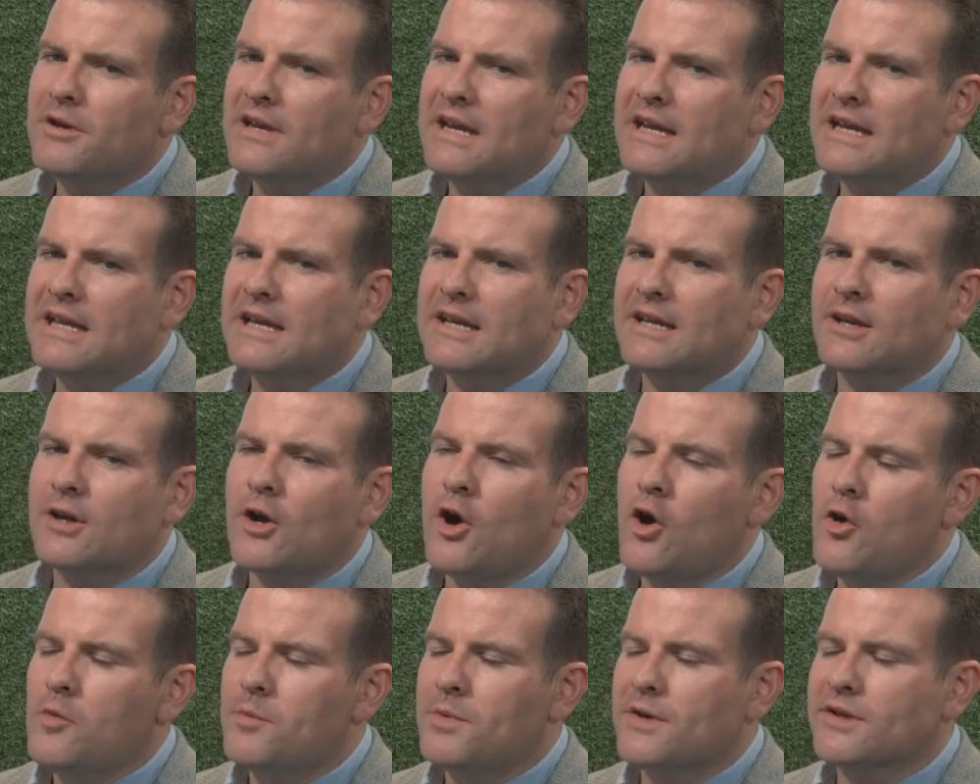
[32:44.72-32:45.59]
put any kind of
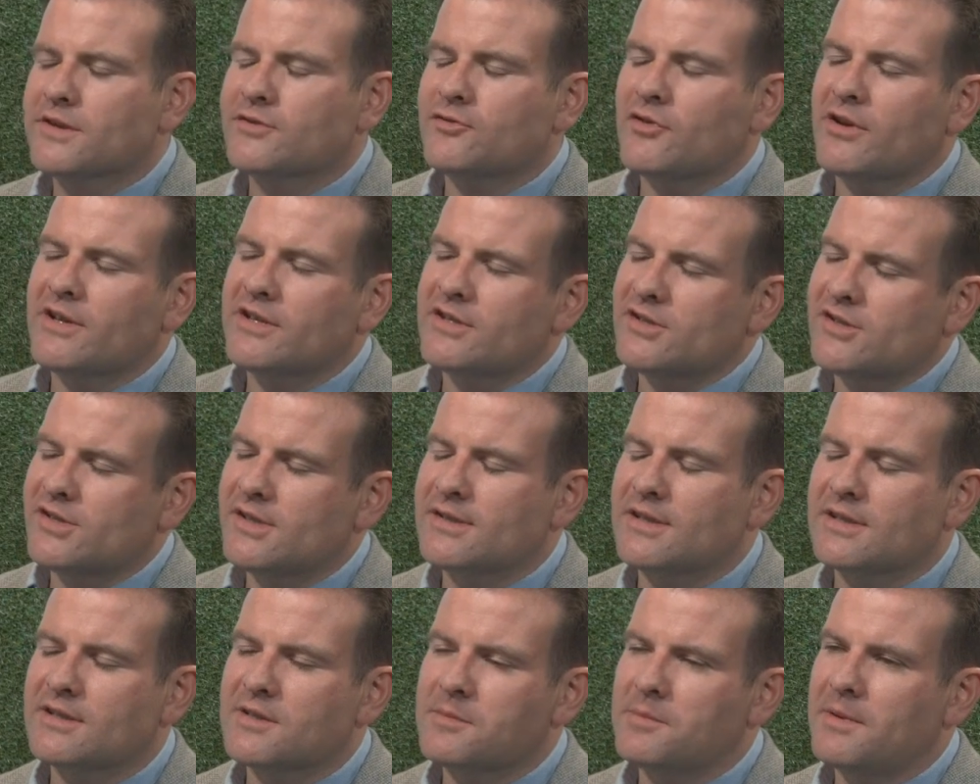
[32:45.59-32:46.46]
coping
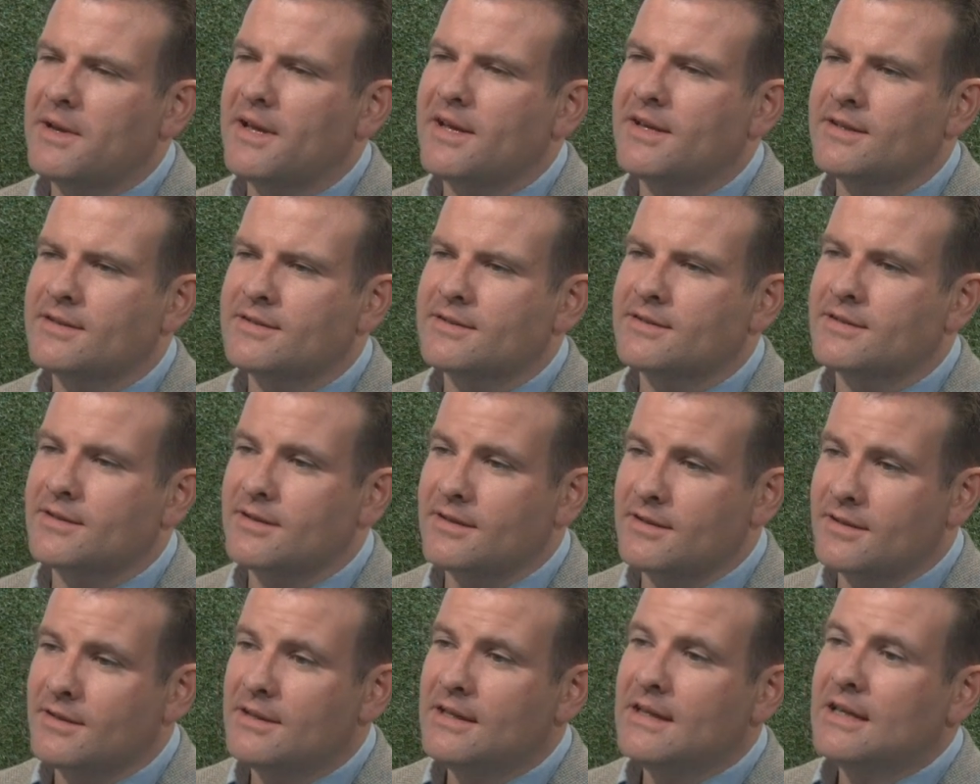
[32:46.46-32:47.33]
strategies into place
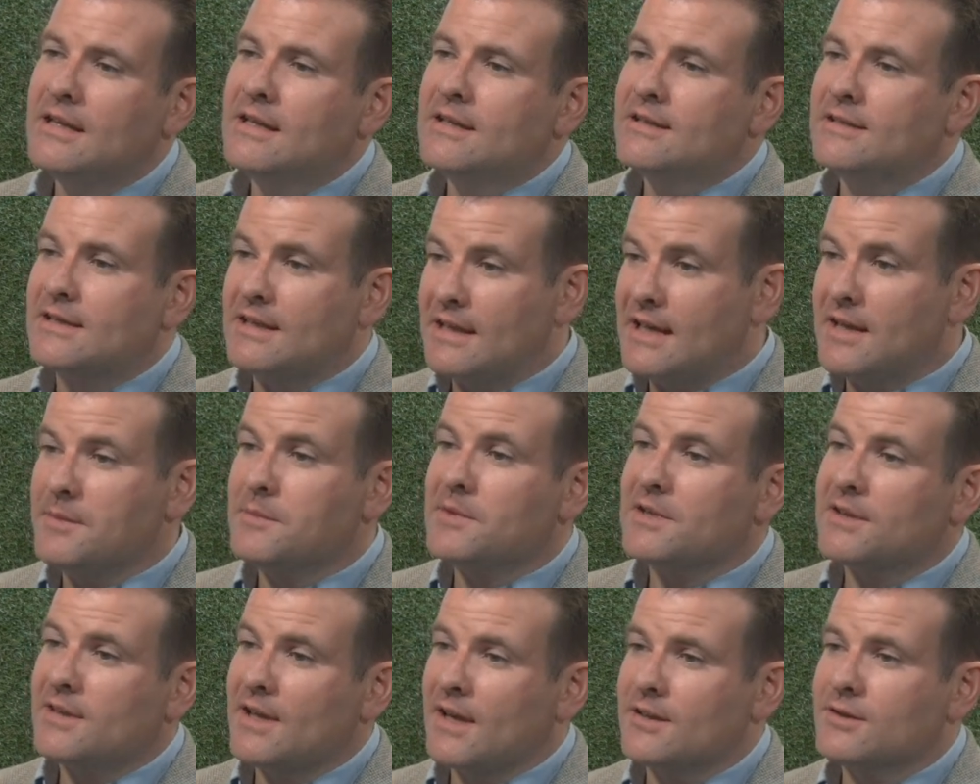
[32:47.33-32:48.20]
to to
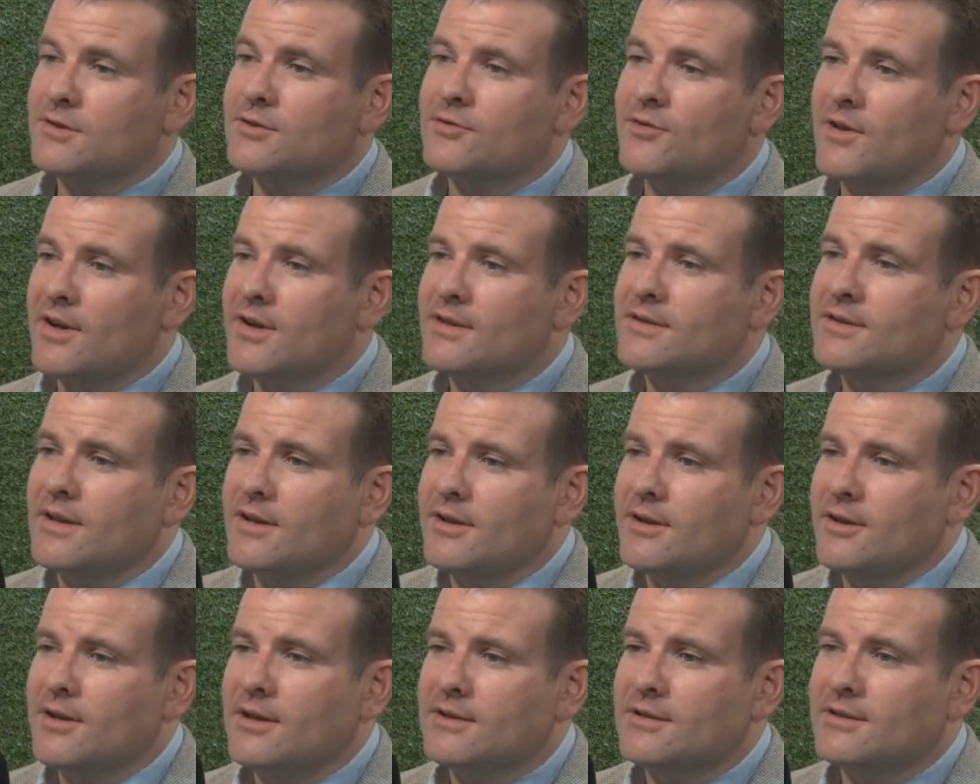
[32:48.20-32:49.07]
limit that stress
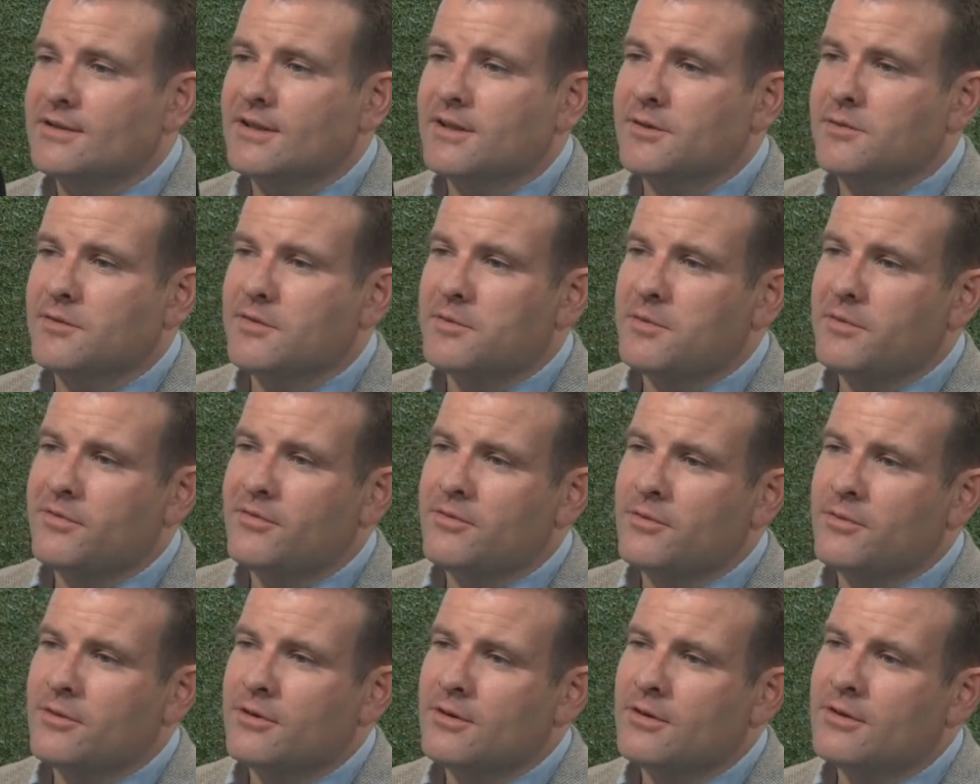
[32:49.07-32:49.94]
that you had to deal with
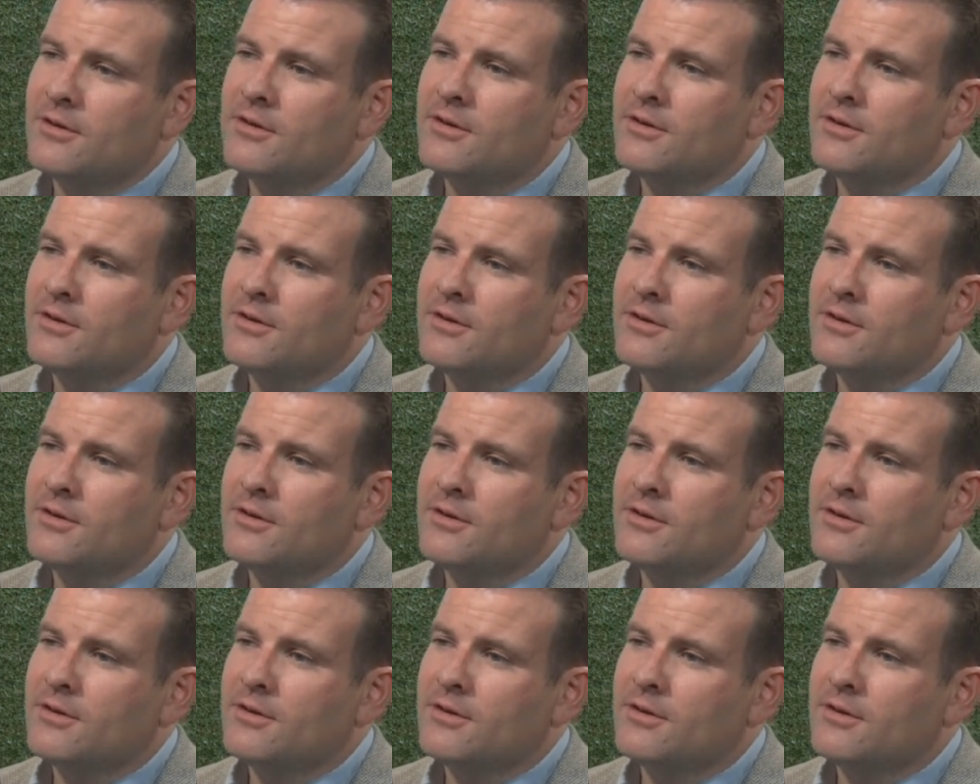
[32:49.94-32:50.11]
before?